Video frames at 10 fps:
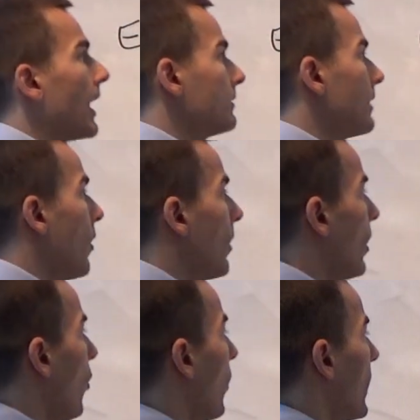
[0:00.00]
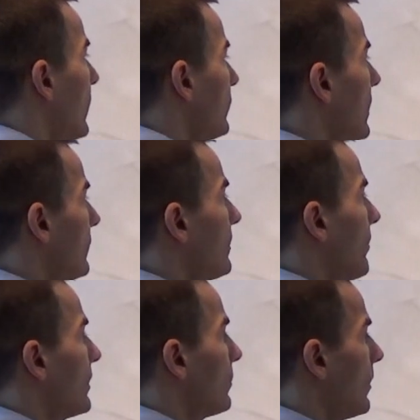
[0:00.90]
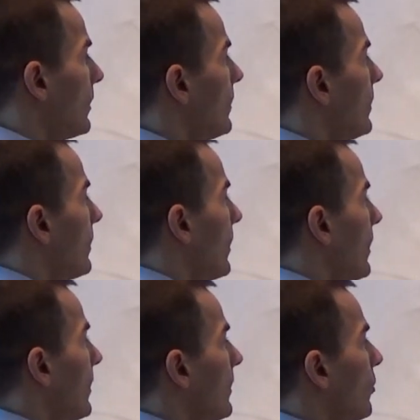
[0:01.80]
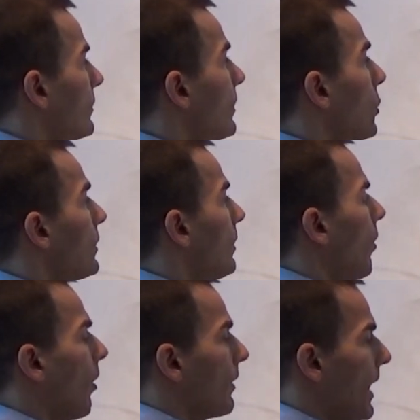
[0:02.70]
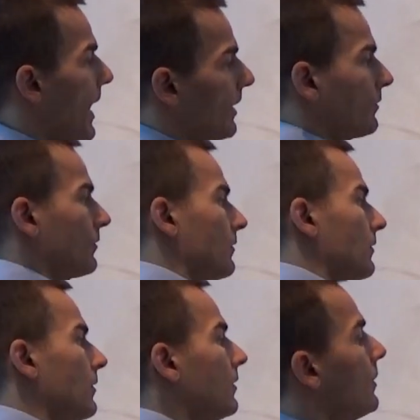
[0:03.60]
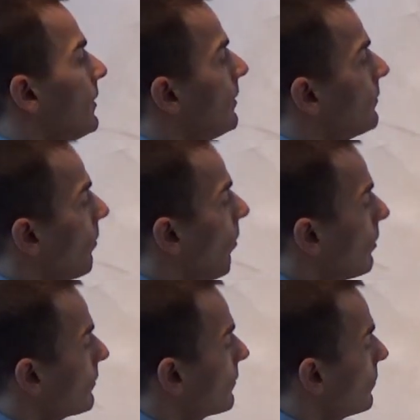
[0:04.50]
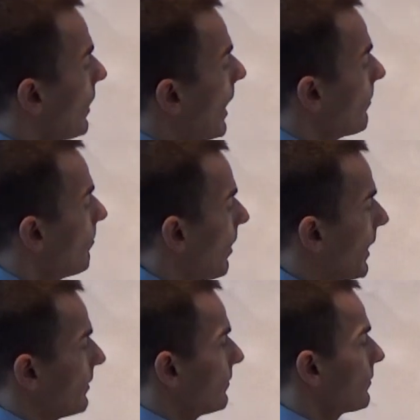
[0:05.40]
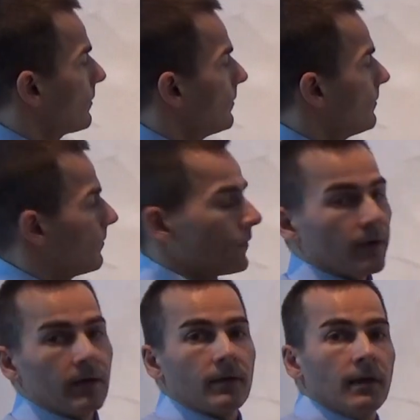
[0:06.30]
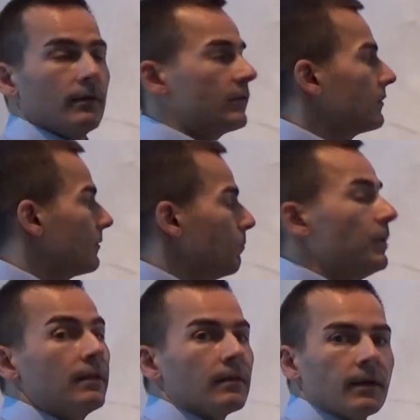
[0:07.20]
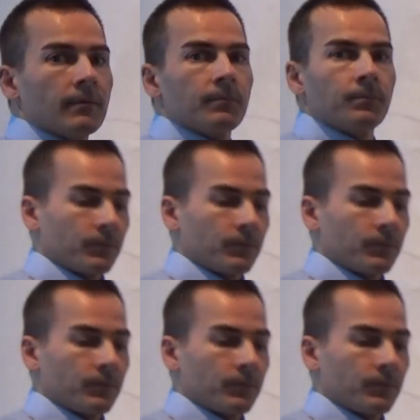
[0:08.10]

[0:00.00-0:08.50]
and our OLS estimator conditional on X is also unbiased. Yeah? It's beta.